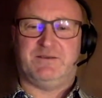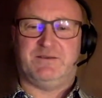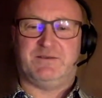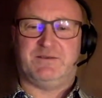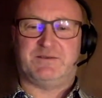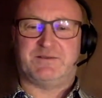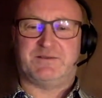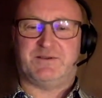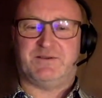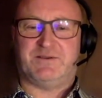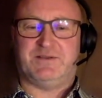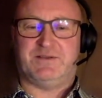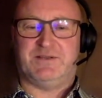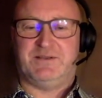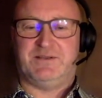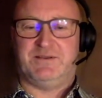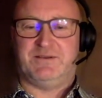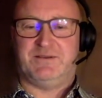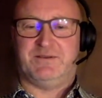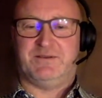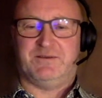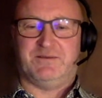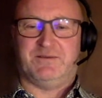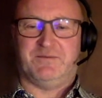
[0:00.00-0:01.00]
started,
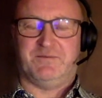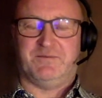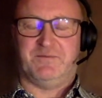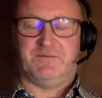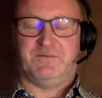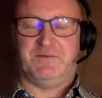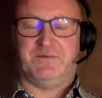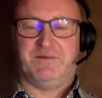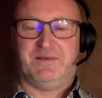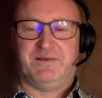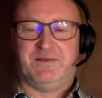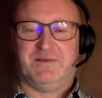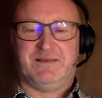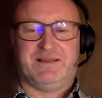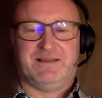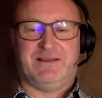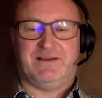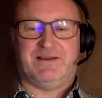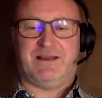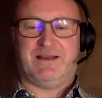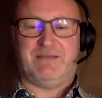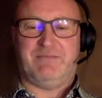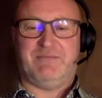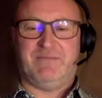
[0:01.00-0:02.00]
they
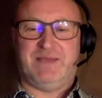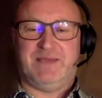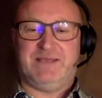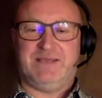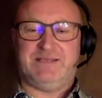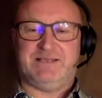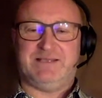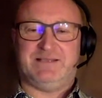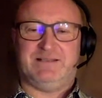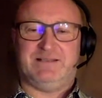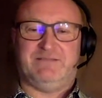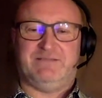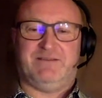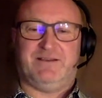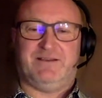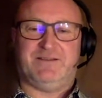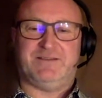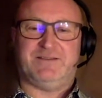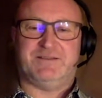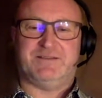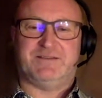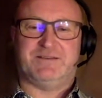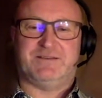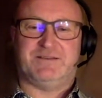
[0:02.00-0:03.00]
are amazingly
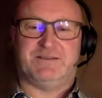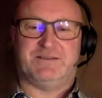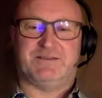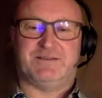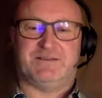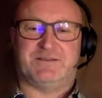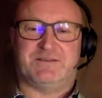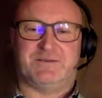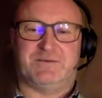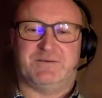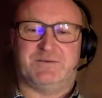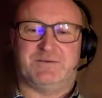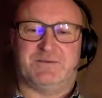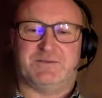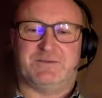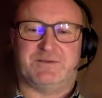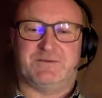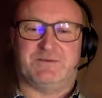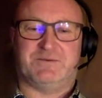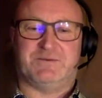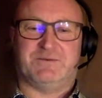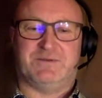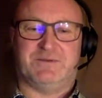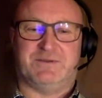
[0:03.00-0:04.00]
fast. So
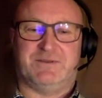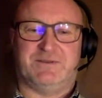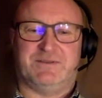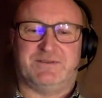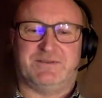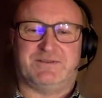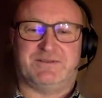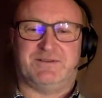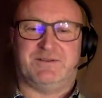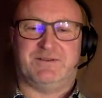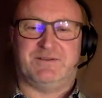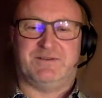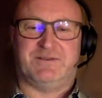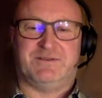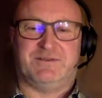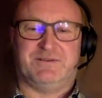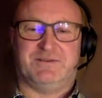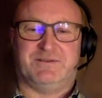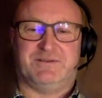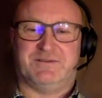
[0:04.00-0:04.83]
it started